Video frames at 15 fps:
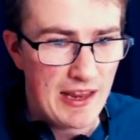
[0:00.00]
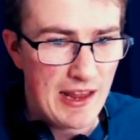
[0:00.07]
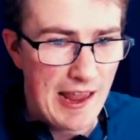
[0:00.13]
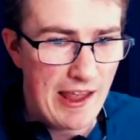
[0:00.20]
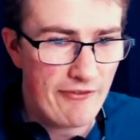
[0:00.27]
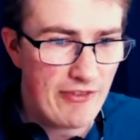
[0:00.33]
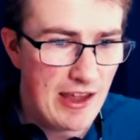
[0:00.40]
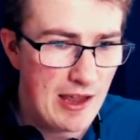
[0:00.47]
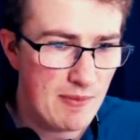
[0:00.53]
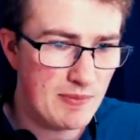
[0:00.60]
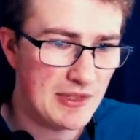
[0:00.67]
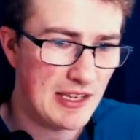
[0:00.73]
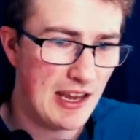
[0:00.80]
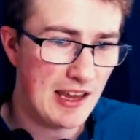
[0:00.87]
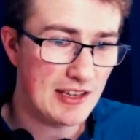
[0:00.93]
FM
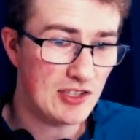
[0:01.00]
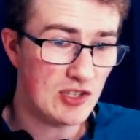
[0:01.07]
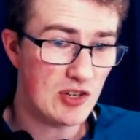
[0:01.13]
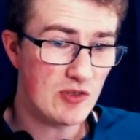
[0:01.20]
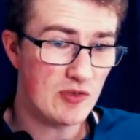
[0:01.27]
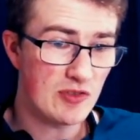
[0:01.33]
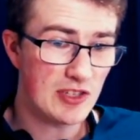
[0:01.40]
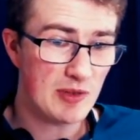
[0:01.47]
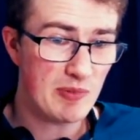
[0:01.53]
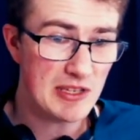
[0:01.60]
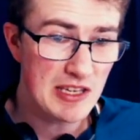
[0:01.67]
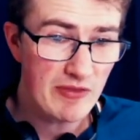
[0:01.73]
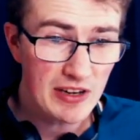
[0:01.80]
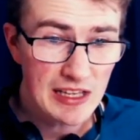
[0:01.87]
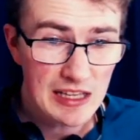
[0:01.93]
says, do you
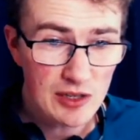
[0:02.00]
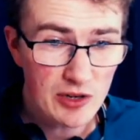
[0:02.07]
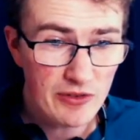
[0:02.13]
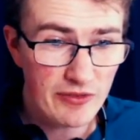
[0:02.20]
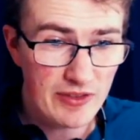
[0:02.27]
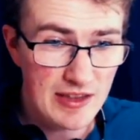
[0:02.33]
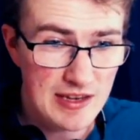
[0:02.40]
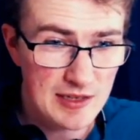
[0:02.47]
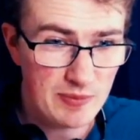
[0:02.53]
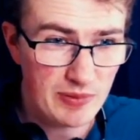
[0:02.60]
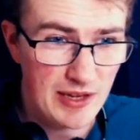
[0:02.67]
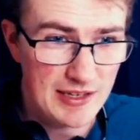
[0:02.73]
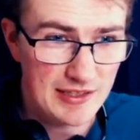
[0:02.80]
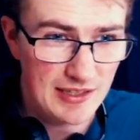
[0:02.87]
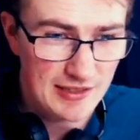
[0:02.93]
specifically look for these
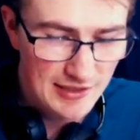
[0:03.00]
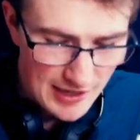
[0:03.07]
places?